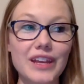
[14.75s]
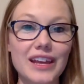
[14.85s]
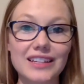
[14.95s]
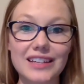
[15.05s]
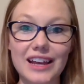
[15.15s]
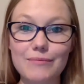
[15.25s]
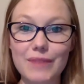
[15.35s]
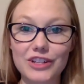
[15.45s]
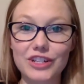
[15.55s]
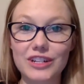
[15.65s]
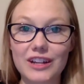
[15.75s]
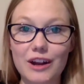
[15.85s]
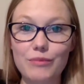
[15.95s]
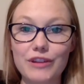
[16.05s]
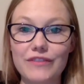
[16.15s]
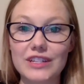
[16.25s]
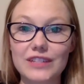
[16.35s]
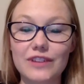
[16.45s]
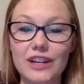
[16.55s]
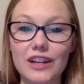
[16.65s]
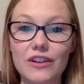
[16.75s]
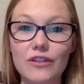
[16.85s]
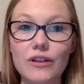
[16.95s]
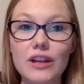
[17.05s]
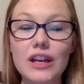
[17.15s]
as I had mentioned in our previous video.